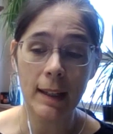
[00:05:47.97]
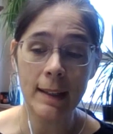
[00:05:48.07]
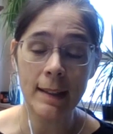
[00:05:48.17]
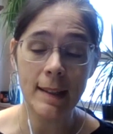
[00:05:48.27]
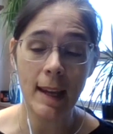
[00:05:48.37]

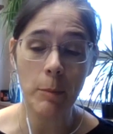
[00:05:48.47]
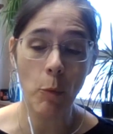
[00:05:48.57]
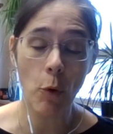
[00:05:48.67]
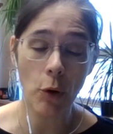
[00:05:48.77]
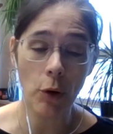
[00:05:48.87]
intake
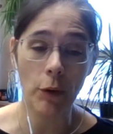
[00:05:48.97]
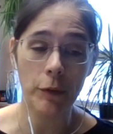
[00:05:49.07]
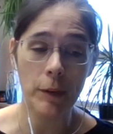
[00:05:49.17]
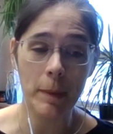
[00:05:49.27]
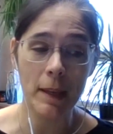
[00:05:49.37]
more
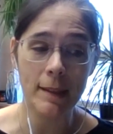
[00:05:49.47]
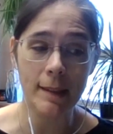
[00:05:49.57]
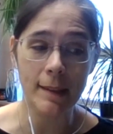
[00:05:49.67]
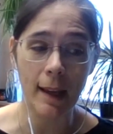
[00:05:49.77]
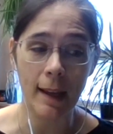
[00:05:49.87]
of the
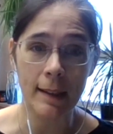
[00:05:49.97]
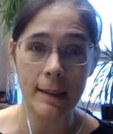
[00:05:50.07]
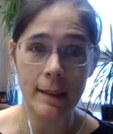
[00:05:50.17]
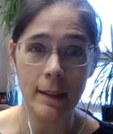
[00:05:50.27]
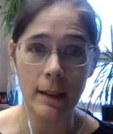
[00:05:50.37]
pesticide.